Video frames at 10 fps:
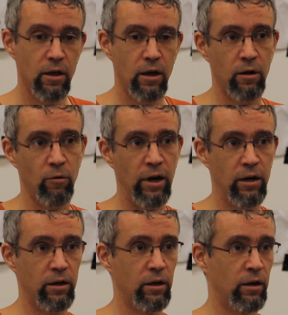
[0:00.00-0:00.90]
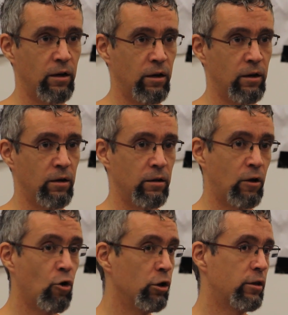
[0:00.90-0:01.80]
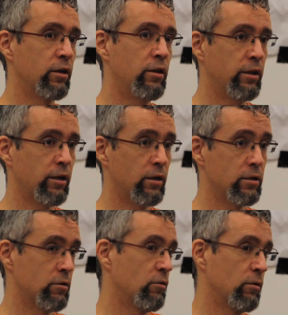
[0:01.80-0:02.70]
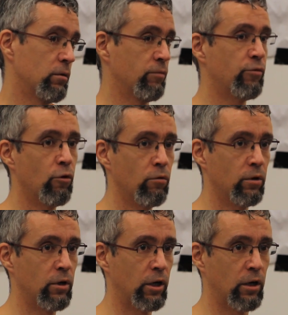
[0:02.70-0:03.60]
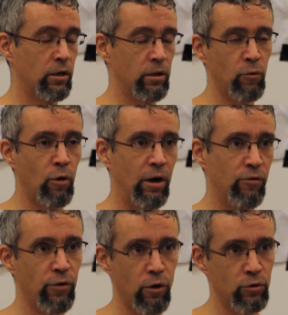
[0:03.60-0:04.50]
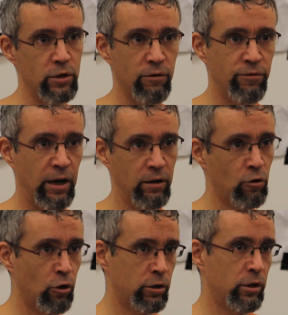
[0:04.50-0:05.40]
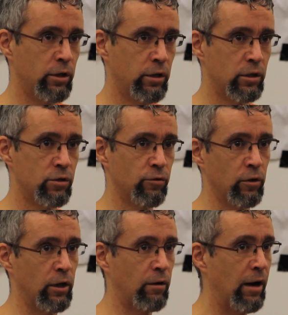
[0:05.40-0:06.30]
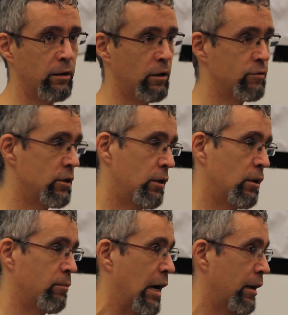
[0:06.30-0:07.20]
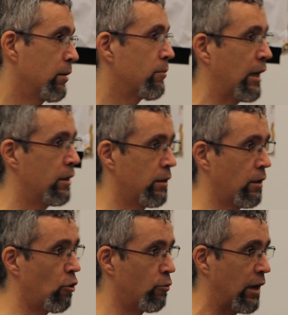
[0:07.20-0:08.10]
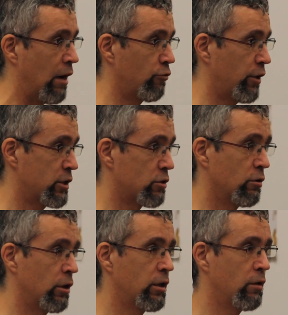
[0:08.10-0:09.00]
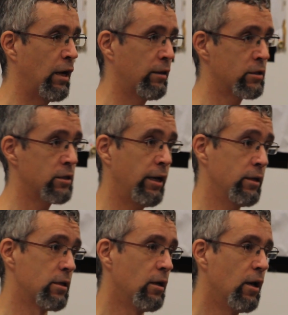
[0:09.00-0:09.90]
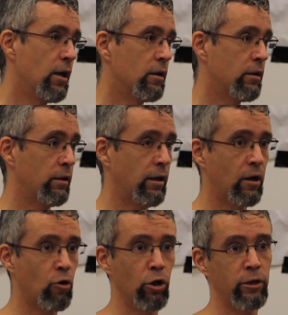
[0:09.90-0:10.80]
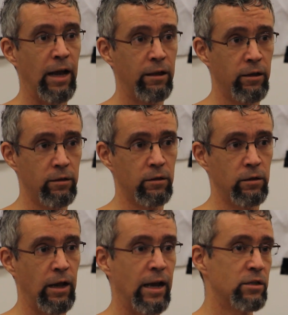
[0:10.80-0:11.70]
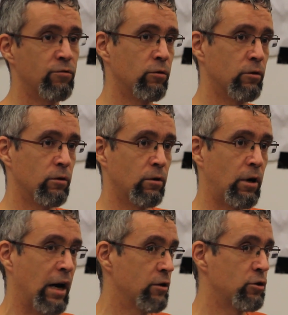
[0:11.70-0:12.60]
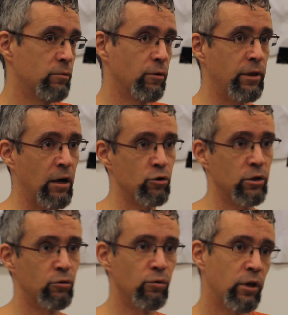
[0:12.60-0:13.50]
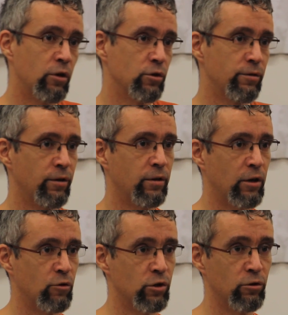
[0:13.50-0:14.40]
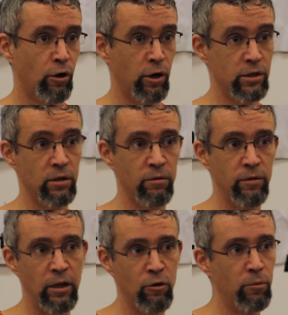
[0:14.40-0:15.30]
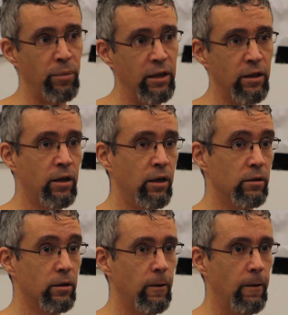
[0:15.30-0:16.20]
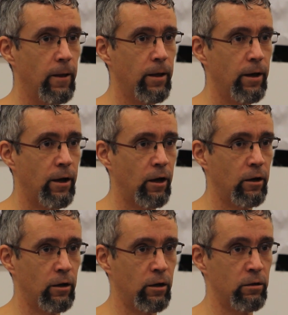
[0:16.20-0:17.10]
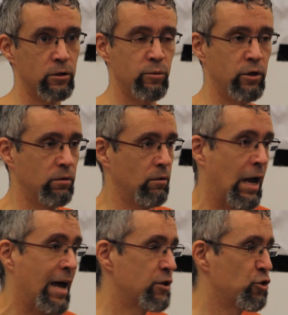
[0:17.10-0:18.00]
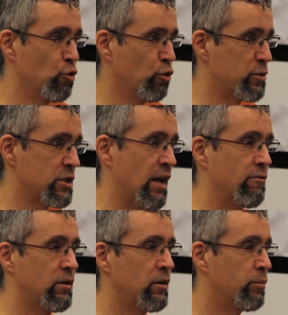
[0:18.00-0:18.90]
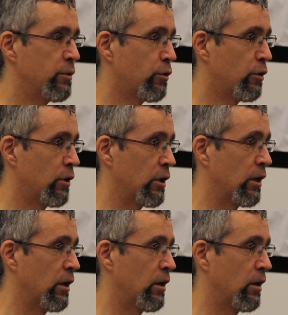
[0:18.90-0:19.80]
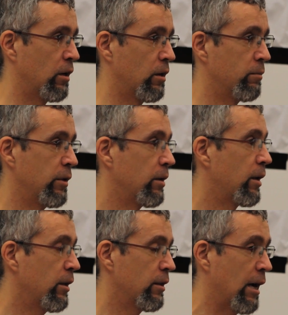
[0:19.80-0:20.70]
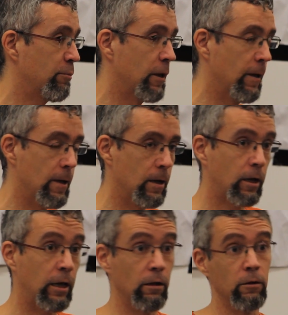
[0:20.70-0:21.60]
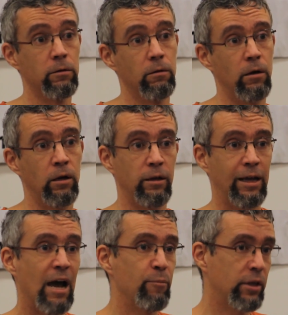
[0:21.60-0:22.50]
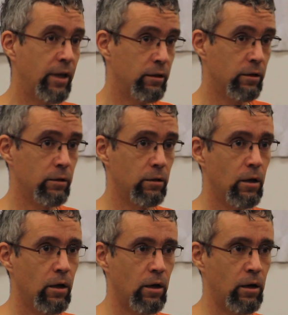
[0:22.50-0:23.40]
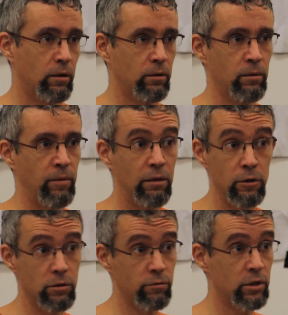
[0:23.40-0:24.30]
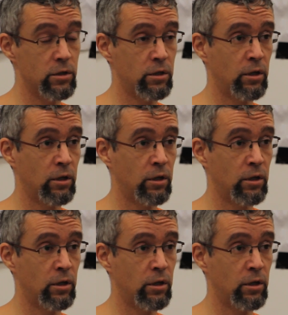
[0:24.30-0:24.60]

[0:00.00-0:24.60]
and when the contact details or the mobile phones, they find contact details for their relatives either back in their home countries or in the United States, then they are contacted and they ask for ransom of $1,000, $2,000, $3,000, and if they don't pay, they're killed. And there's been large groups, 70 people being kidnapped, killed and decapitated, and the methods of these